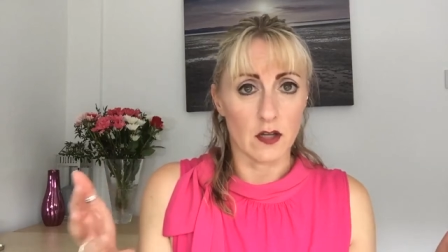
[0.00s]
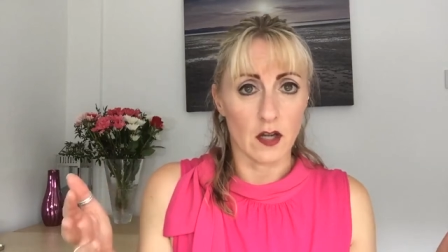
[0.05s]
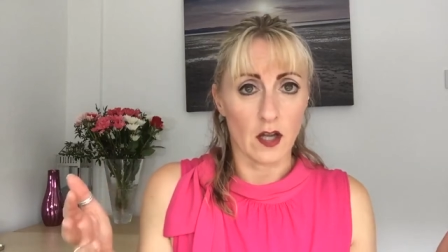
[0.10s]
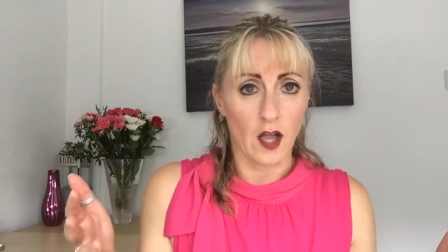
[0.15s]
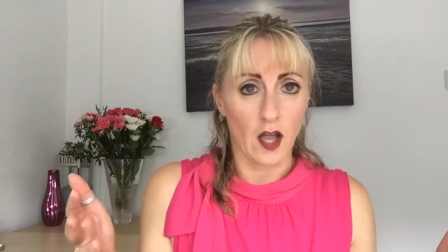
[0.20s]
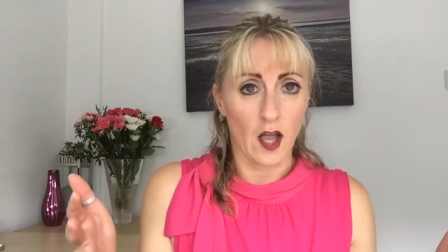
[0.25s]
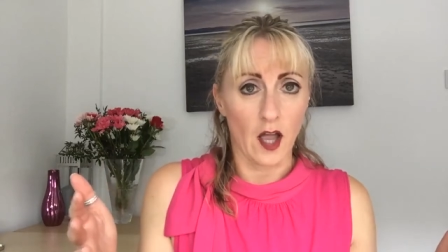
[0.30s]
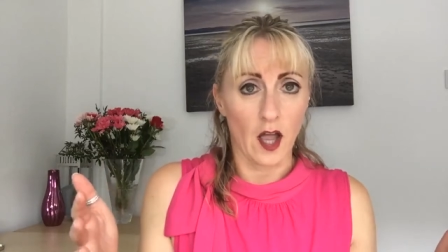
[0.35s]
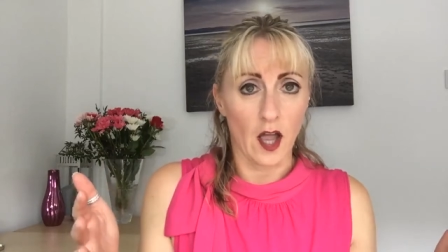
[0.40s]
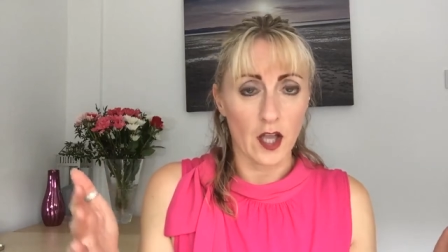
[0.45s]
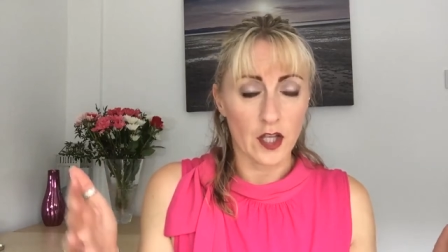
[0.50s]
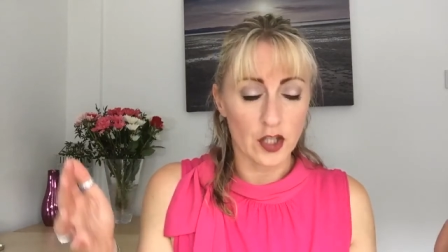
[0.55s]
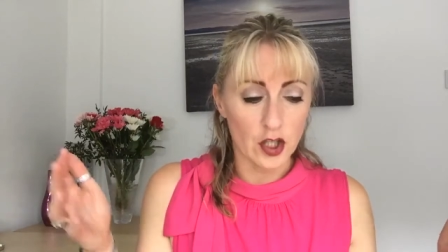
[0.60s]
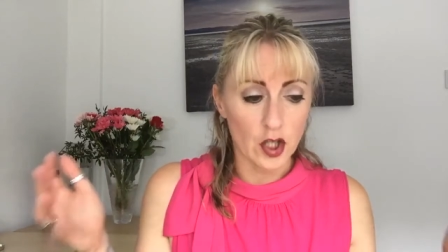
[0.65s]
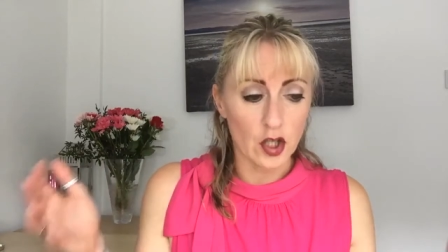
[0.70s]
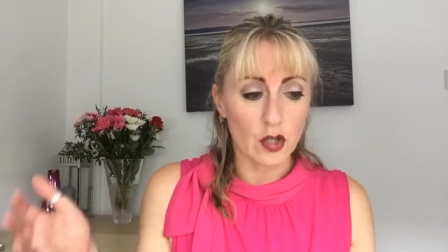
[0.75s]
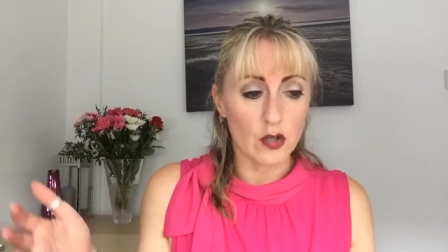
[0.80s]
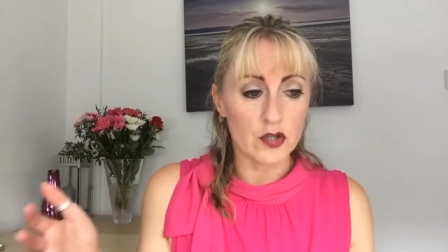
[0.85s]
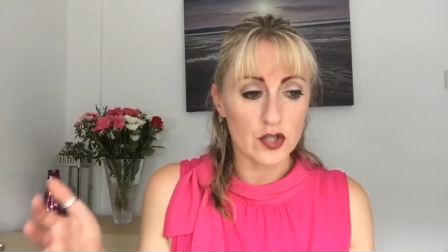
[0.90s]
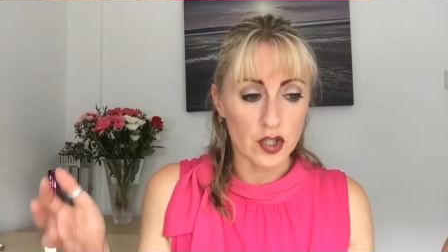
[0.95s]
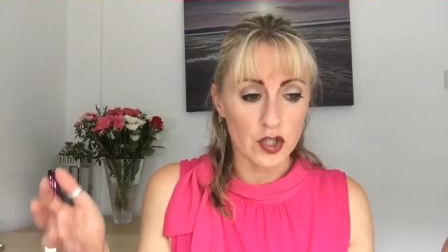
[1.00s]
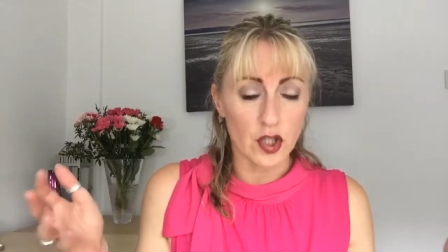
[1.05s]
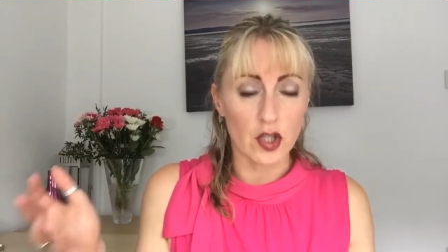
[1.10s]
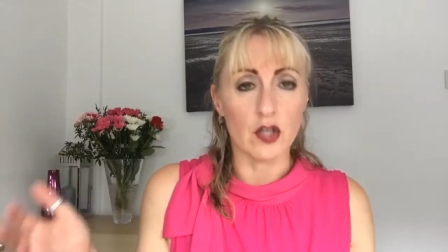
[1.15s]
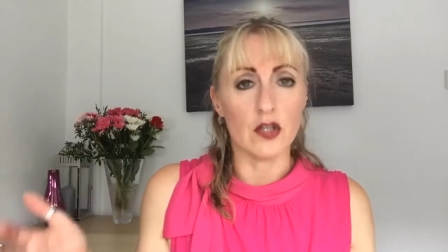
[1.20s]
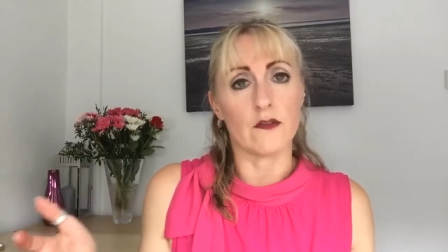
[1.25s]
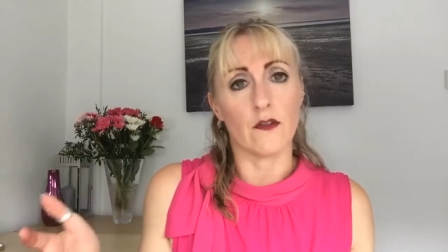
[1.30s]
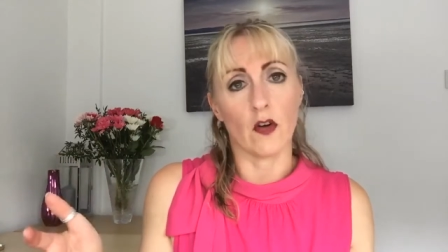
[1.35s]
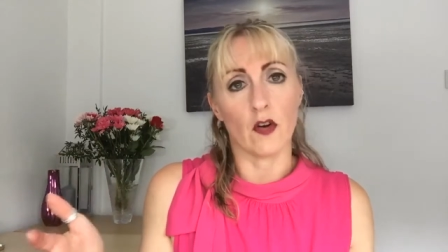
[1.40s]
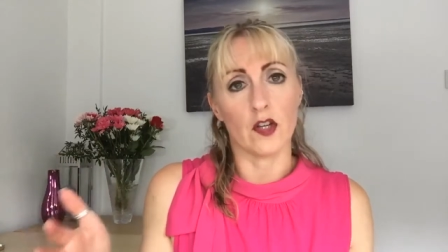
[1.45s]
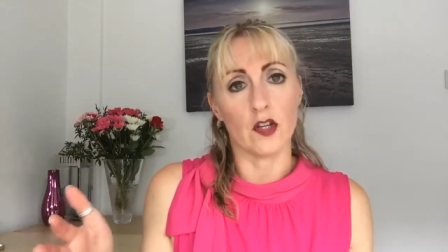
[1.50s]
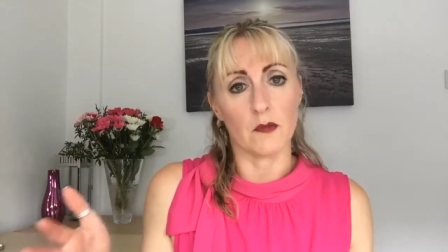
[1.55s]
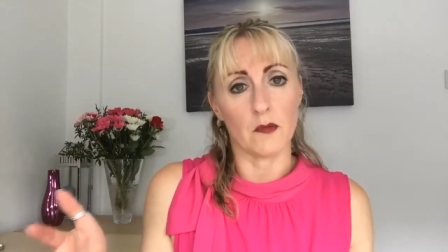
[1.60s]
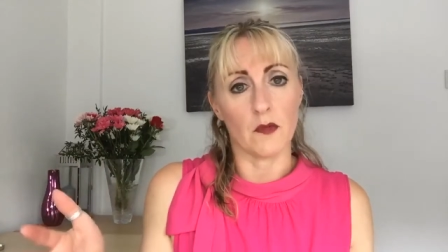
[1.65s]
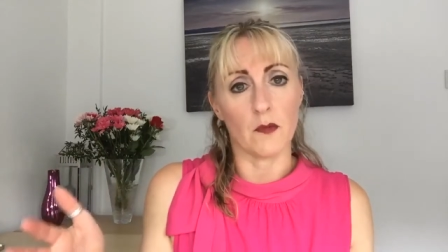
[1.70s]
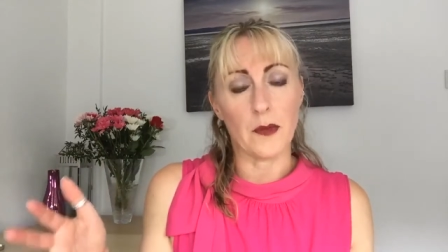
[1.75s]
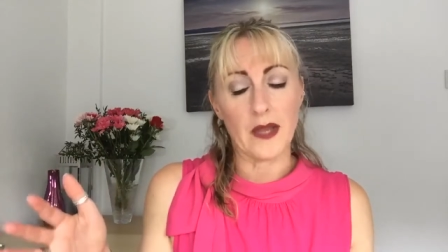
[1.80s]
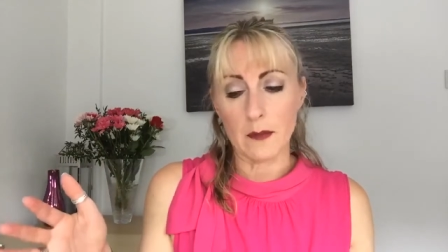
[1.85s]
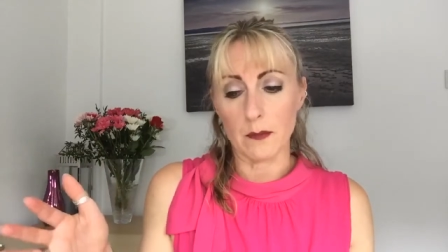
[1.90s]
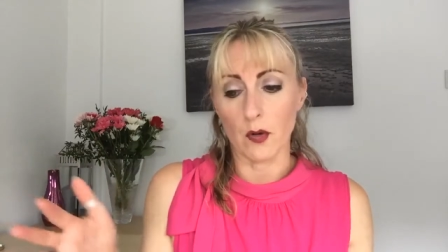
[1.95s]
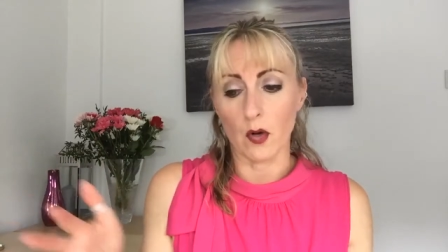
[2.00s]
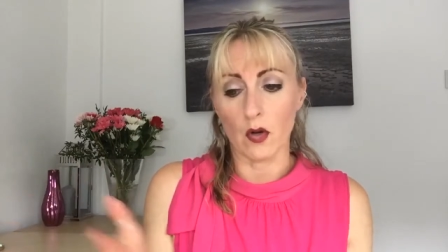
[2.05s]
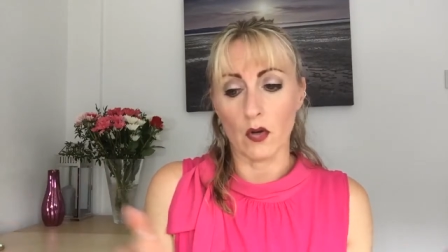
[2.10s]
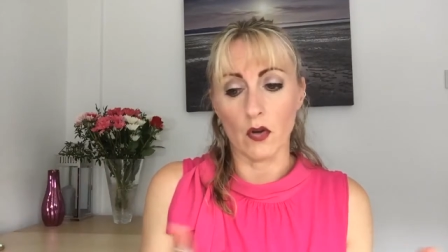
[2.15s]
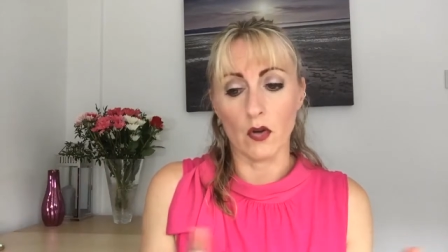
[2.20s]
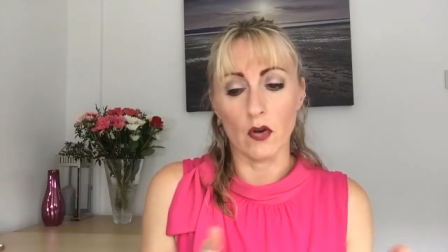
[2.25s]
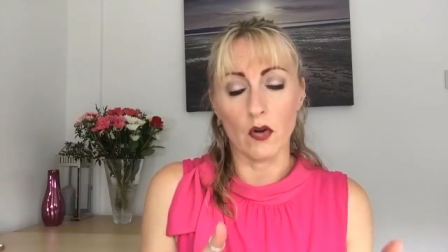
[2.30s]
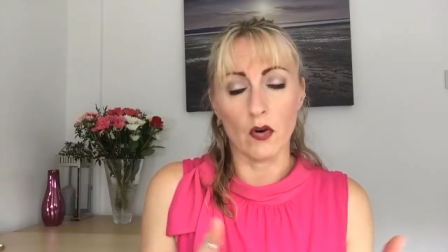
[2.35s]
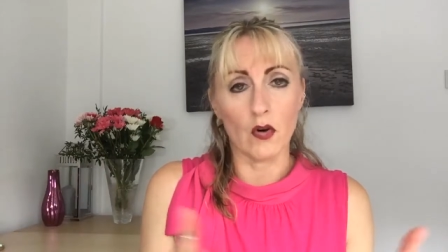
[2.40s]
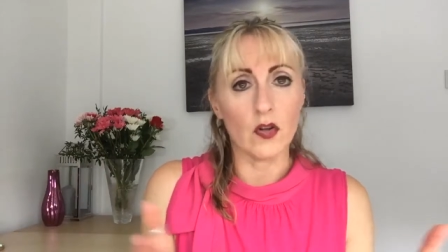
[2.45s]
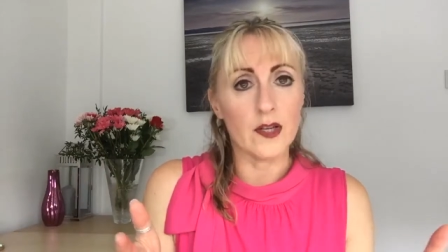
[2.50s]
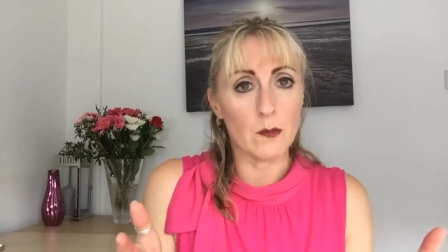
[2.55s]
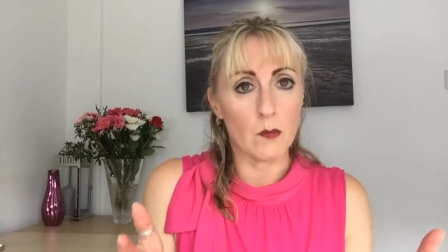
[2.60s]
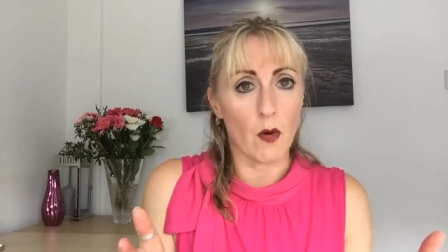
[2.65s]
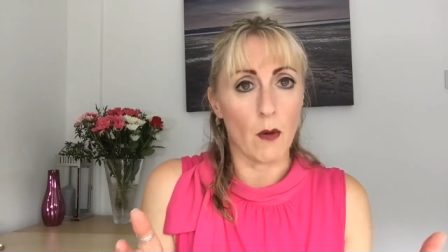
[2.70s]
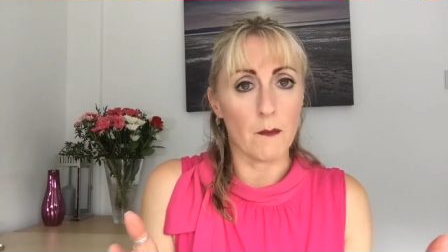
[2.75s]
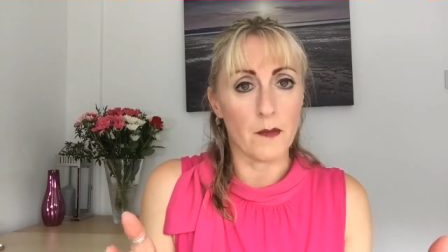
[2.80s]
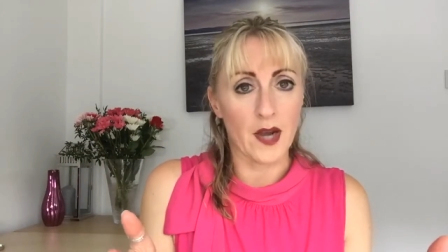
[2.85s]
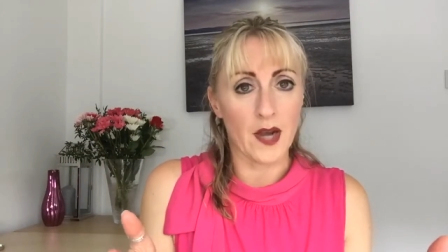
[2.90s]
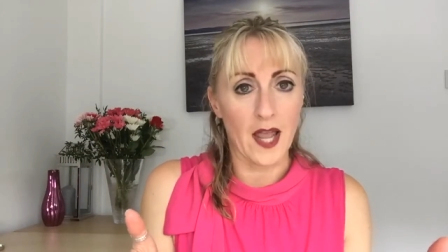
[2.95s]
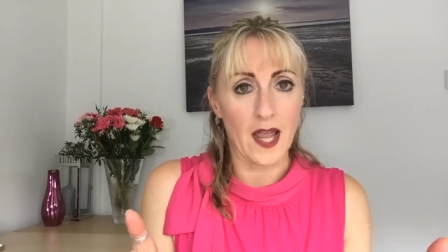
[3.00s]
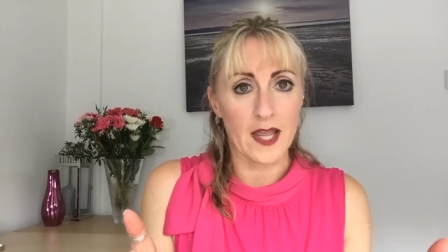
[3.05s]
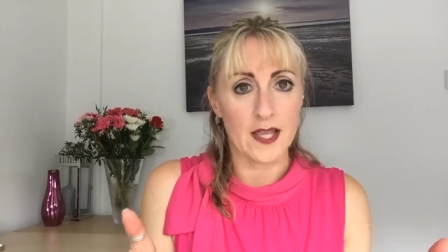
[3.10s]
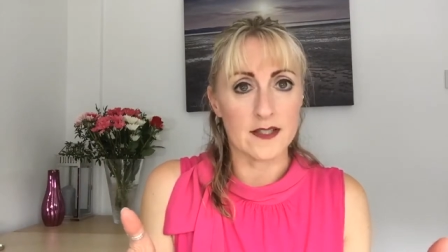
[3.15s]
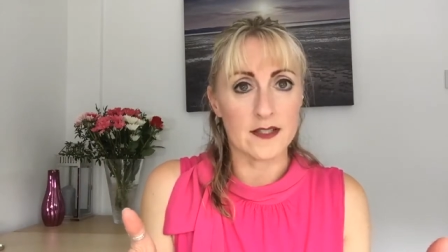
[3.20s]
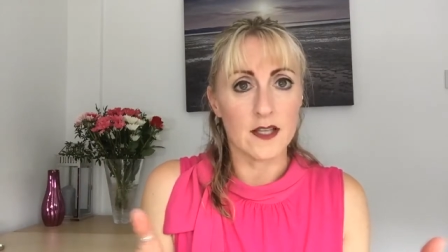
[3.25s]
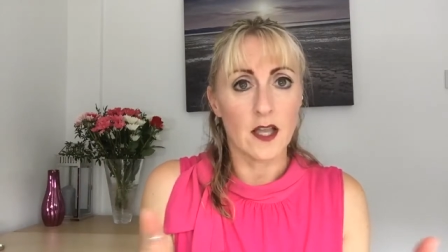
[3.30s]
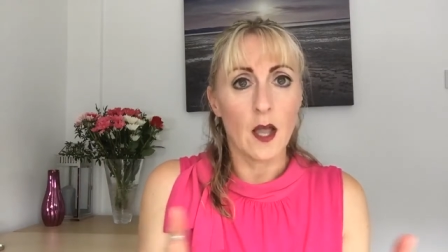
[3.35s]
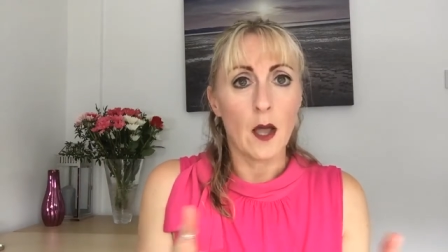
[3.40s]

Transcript: a huge volume of people all in one place,